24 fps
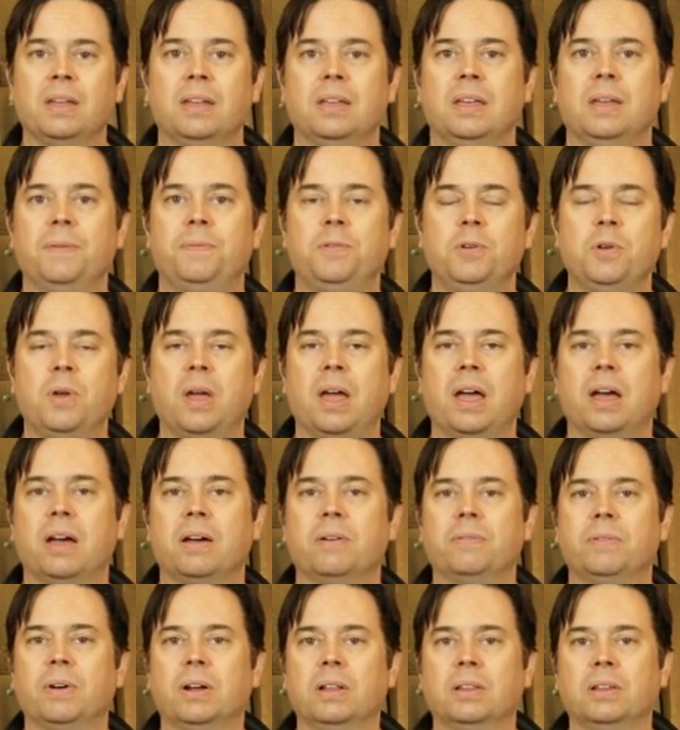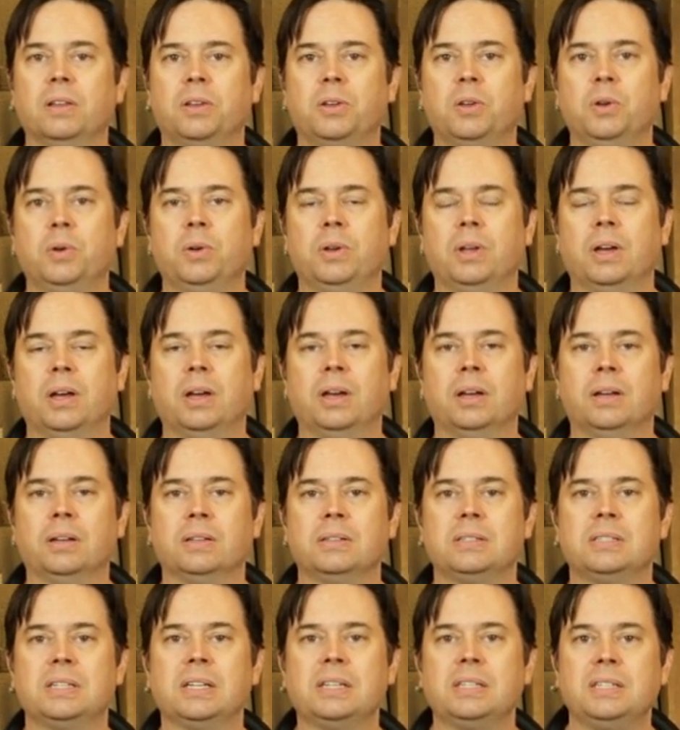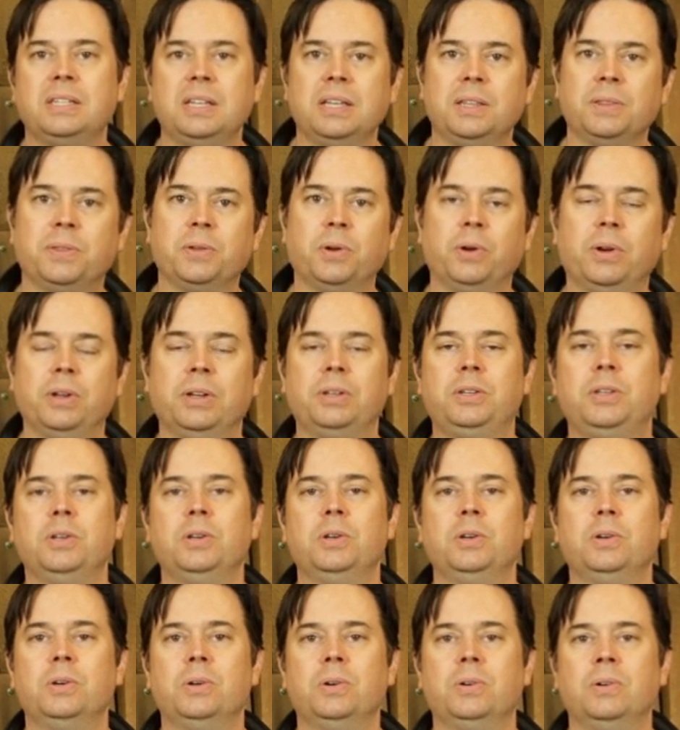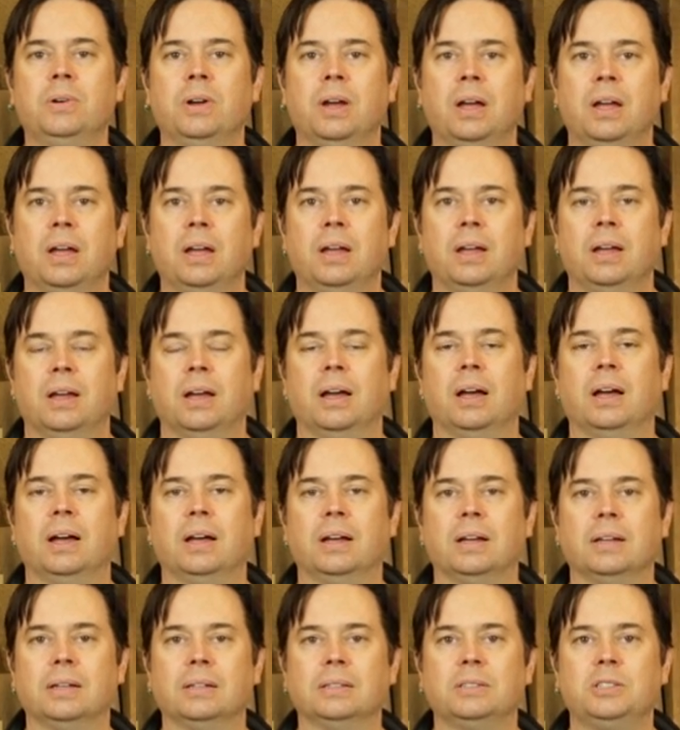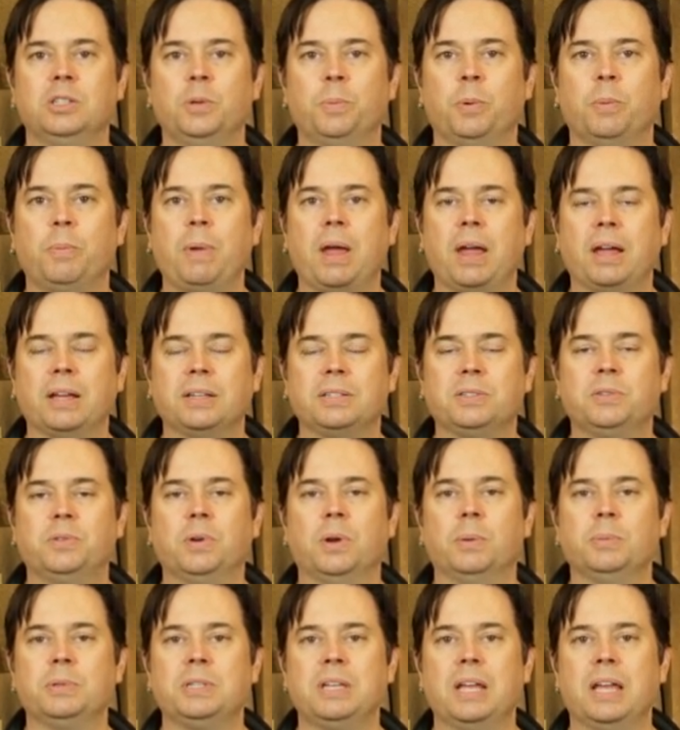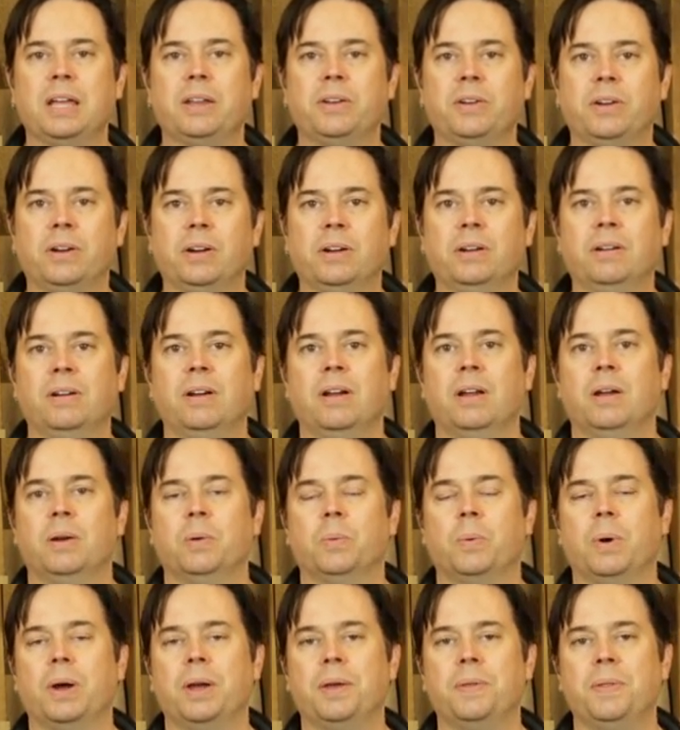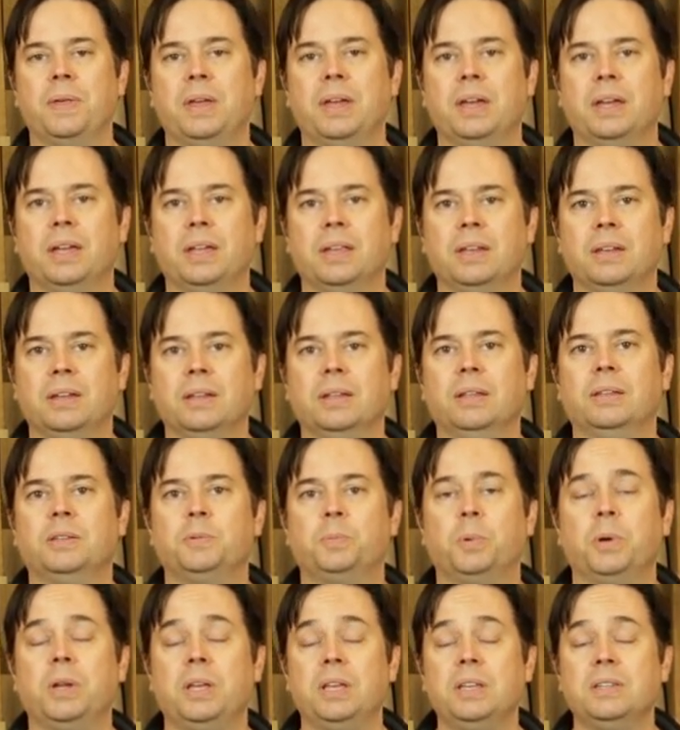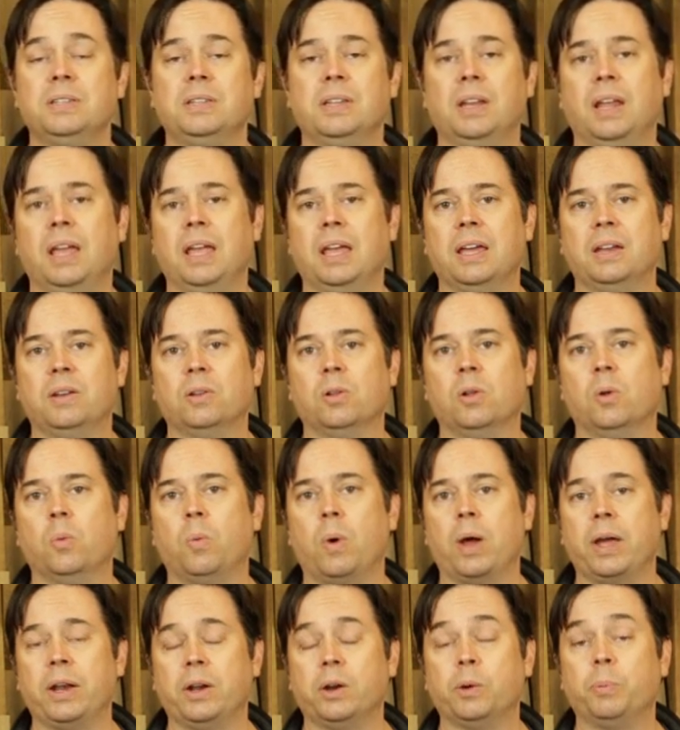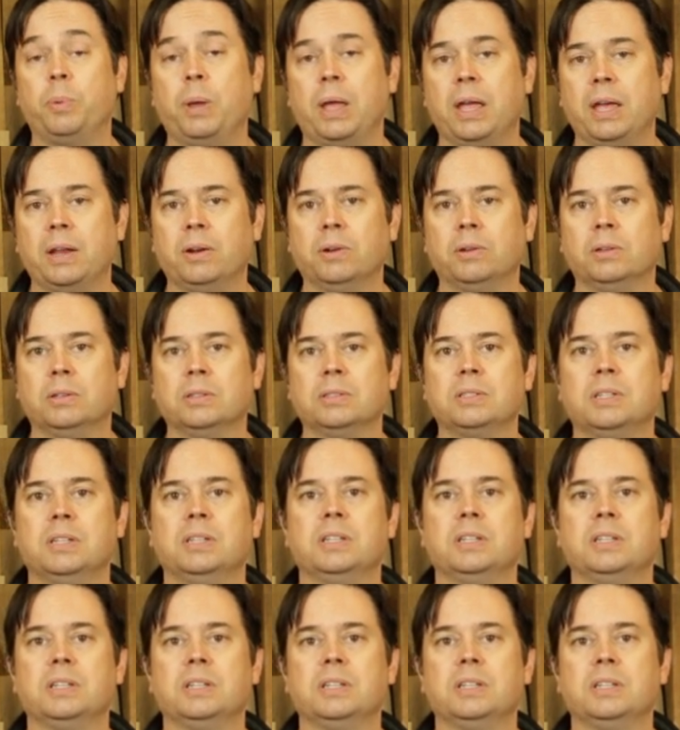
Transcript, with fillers: If you have a Laguna sixteen thirty-two uh, Supermax drum sander, why then it's pretty easy to handle wider panels.